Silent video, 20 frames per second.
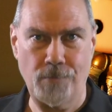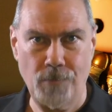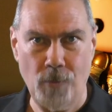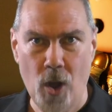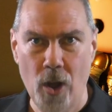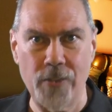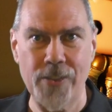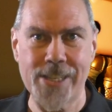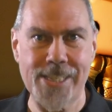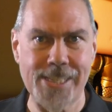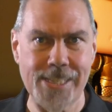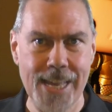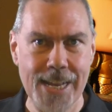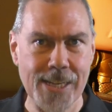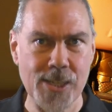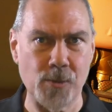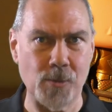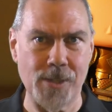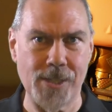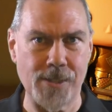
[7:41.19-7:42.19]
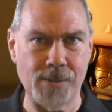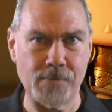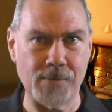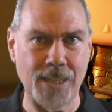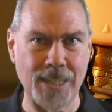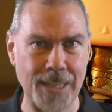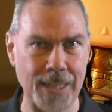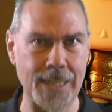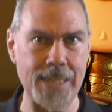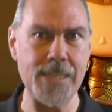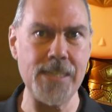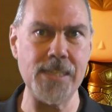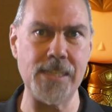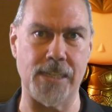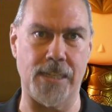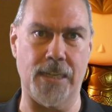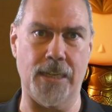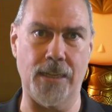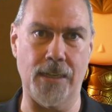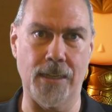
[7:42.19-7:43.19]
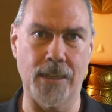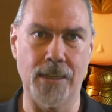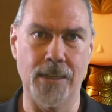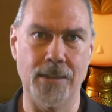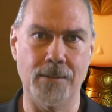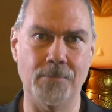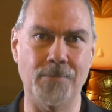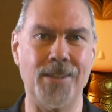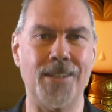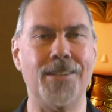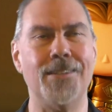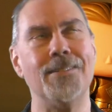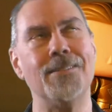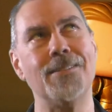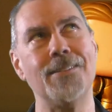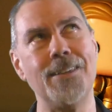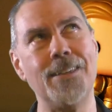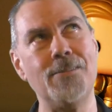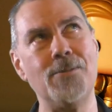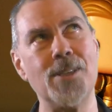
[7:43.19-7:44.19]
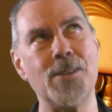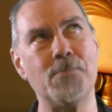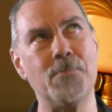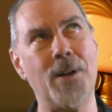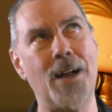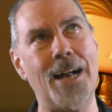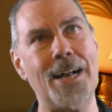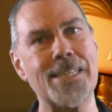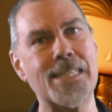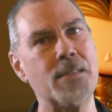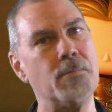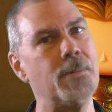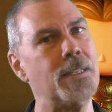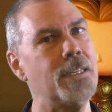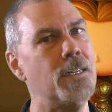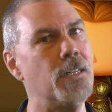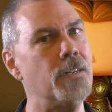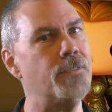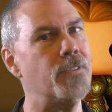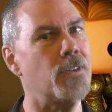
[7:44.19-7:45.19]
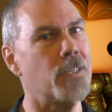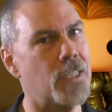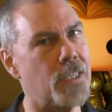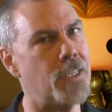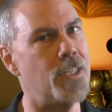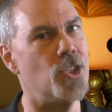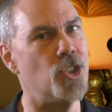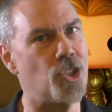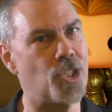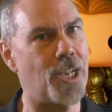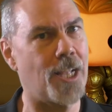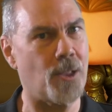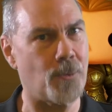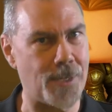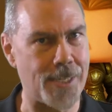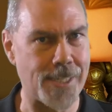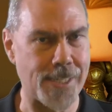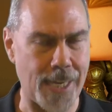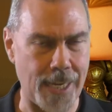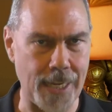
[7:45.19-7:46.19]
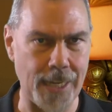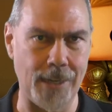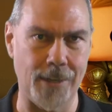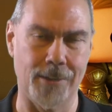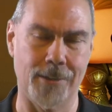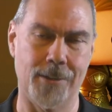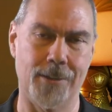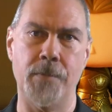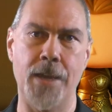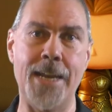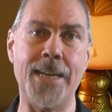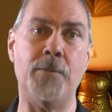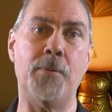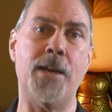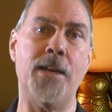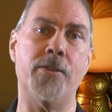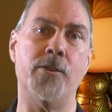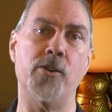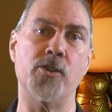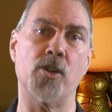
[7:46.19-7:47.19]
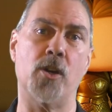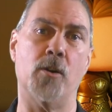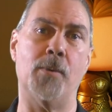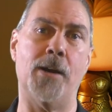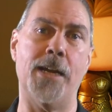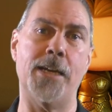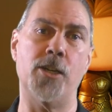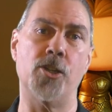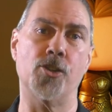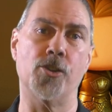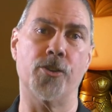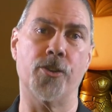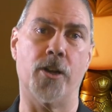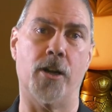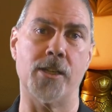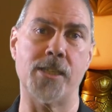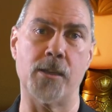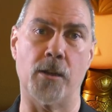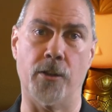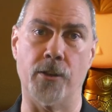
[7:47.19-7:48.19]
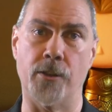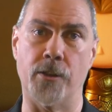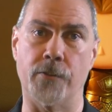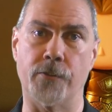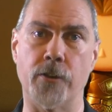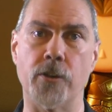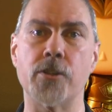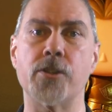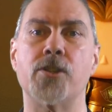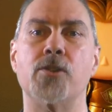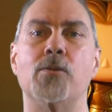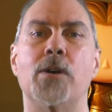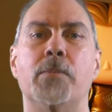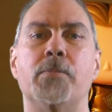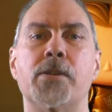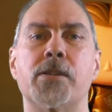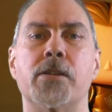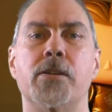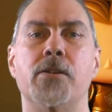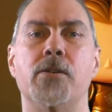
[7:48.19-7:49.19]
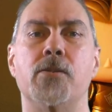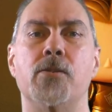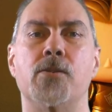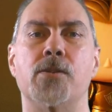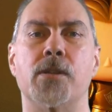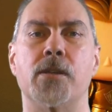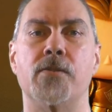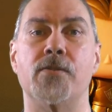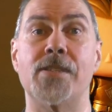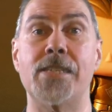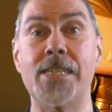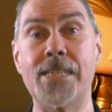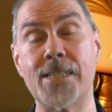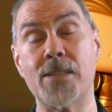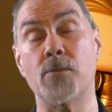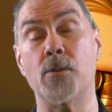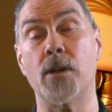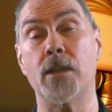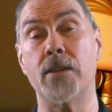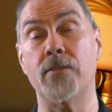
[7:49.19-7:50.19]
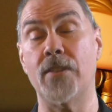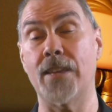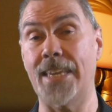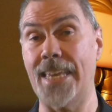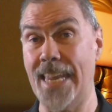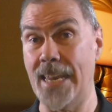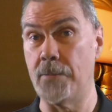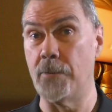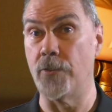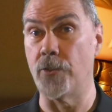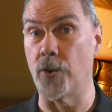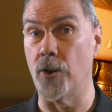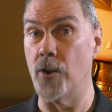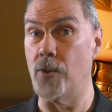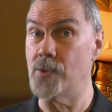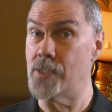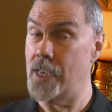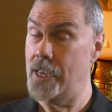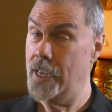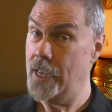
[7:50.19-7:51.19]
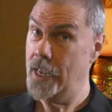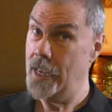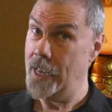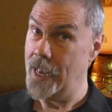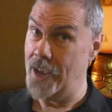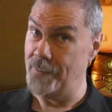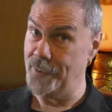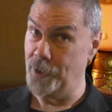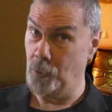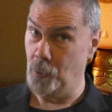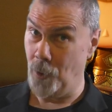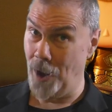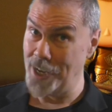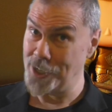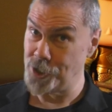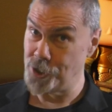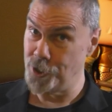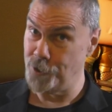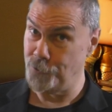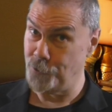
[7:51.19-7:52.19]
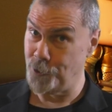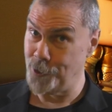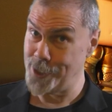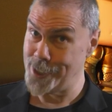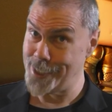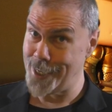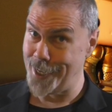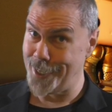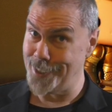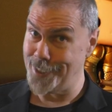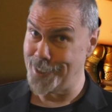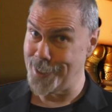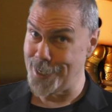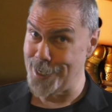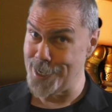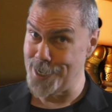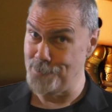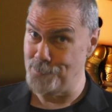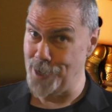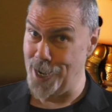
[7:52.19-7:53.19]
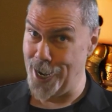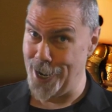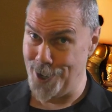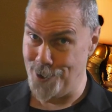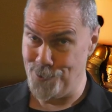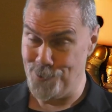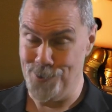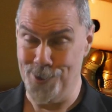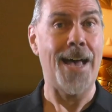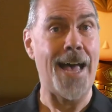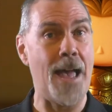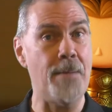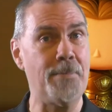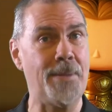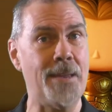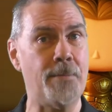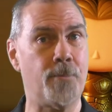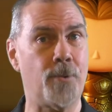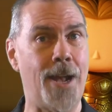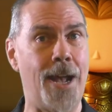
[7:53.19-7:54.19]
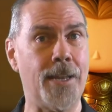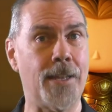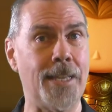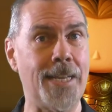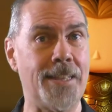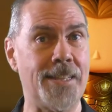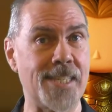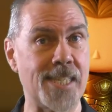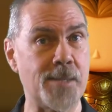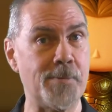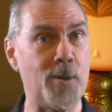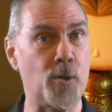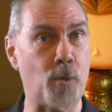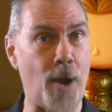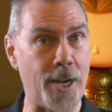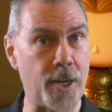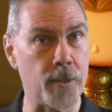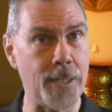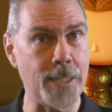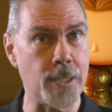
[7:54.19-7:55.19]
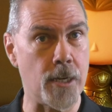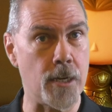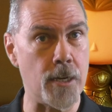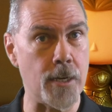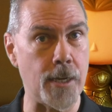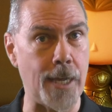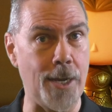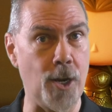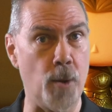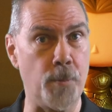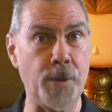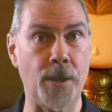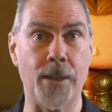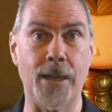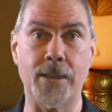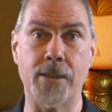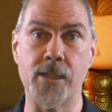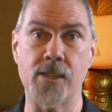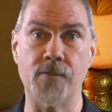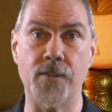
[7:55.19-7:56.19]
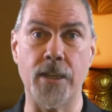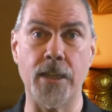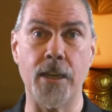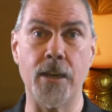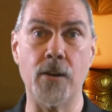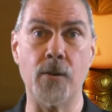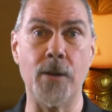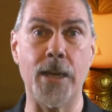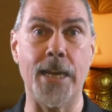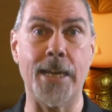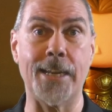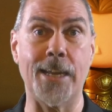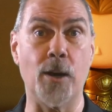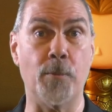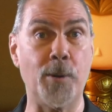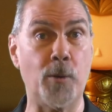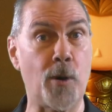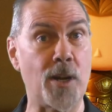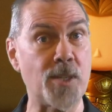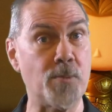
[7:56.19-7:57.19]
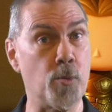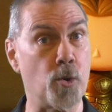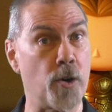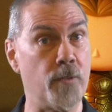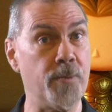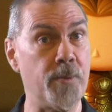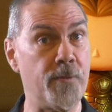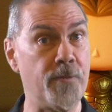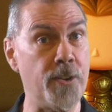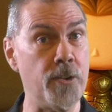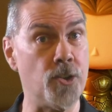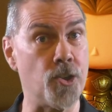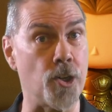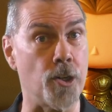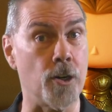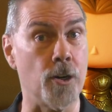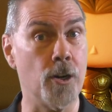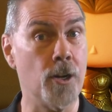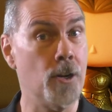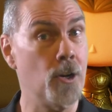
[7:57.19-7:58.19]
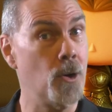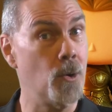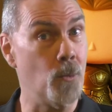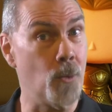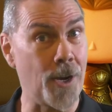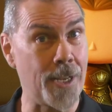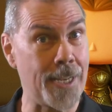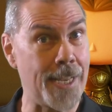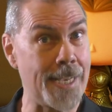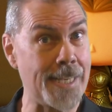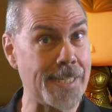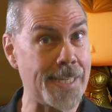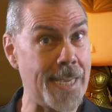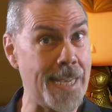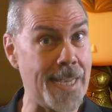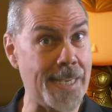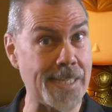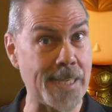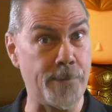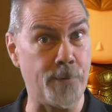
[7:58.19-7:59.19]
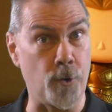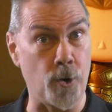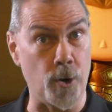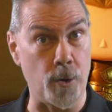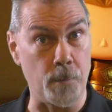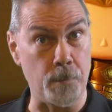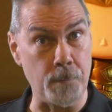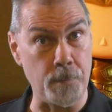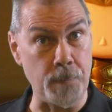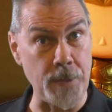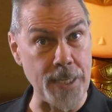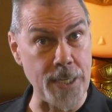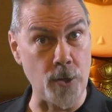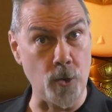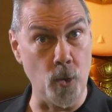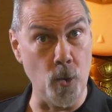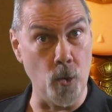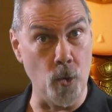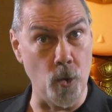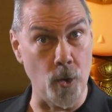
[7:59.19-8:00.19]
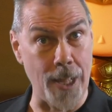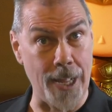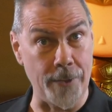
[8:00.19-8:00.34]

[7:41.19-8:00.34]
all the sex was cleansing, but it was possibly overdone, shall we say. Anyway, those are my initial thoughts on the first two episodes of season one of the Game of Thrones, having watched it for a second time now. I'm Kit Bradley, and this has been Writerly Talk. I hope you like this video, and I hope you watch more of it in the future. What can I say except for be cool